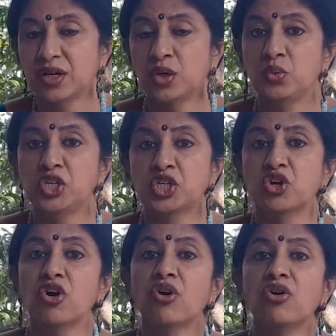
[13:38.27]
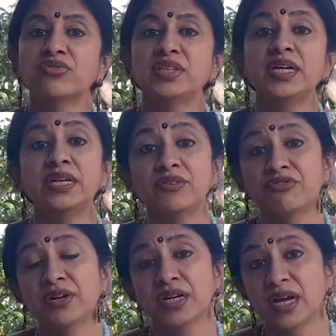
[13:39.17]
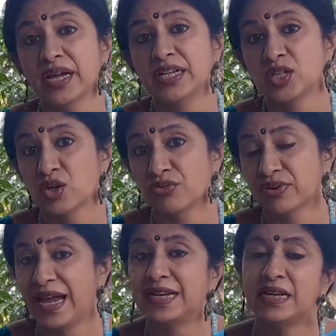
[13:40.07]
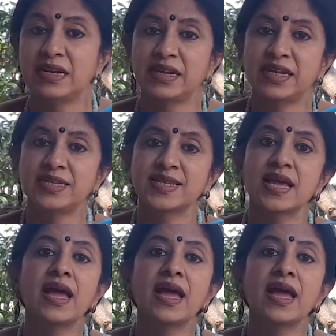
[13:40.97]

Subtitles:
which talk of the different kinds of cattle raids,